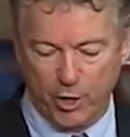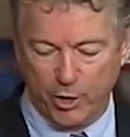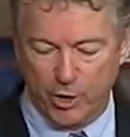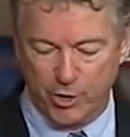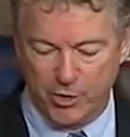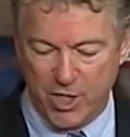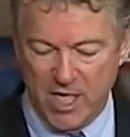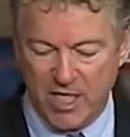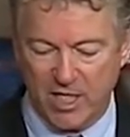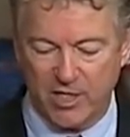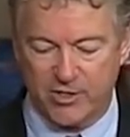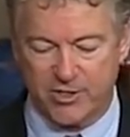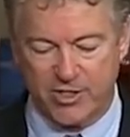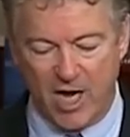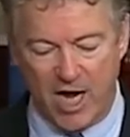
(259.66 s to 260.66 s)
Waters
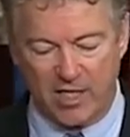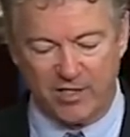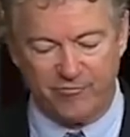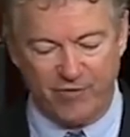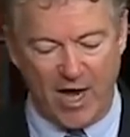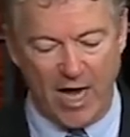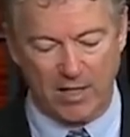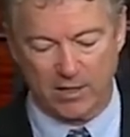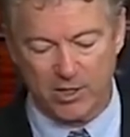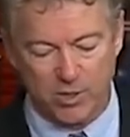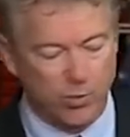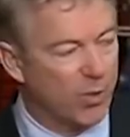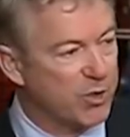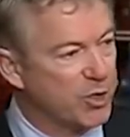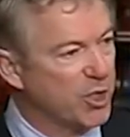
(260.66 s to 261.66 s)
incited
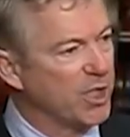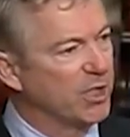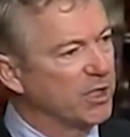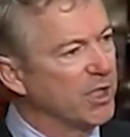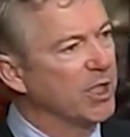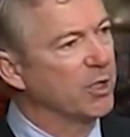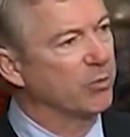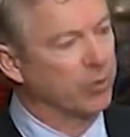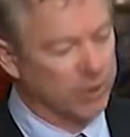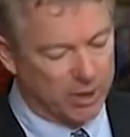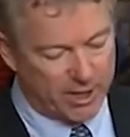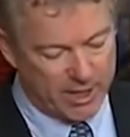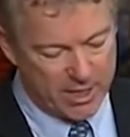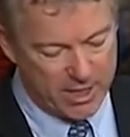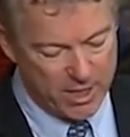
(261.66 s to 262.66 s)
violence when she
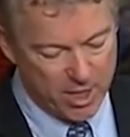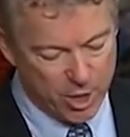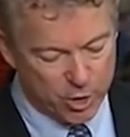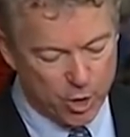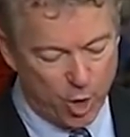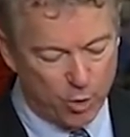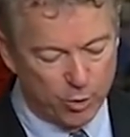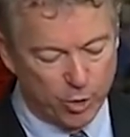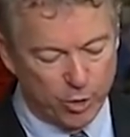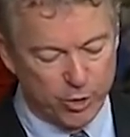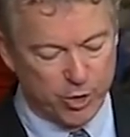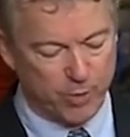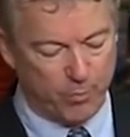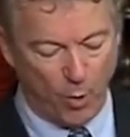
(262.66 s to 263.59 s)
literally told her